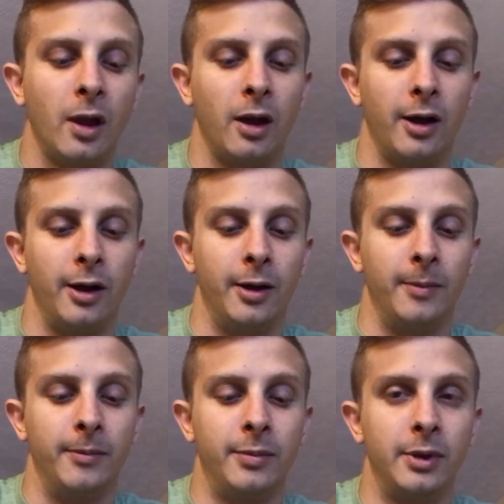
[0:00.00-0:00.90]
A
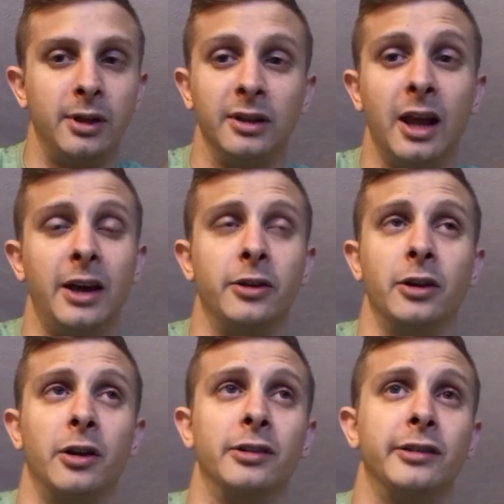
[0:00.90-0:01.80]
lot of good
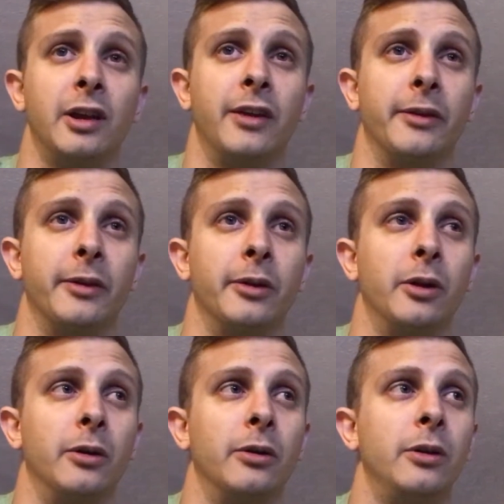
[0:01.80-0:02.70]
artists on there,
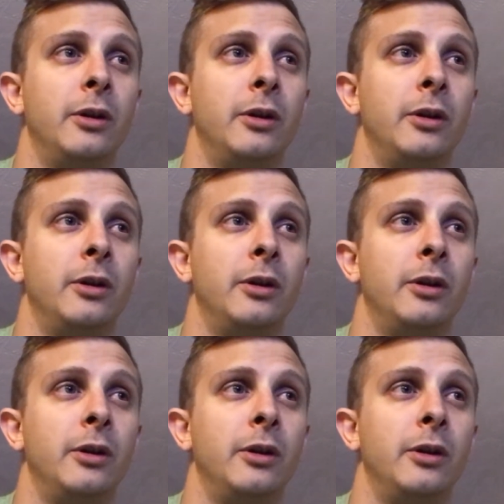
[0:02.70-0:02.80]
though.